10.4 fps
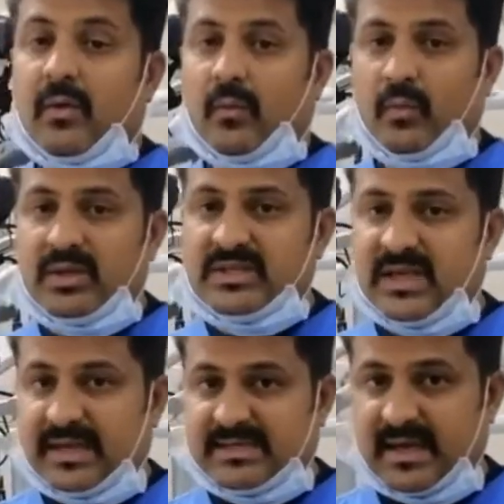Which
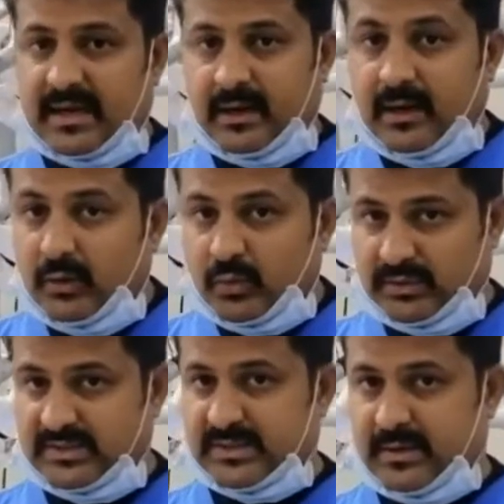exactly
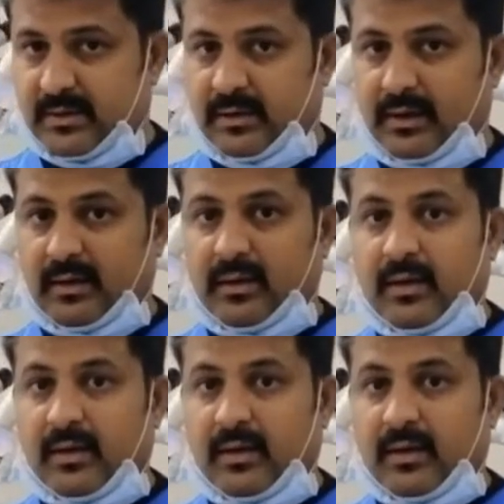tooth is hurting?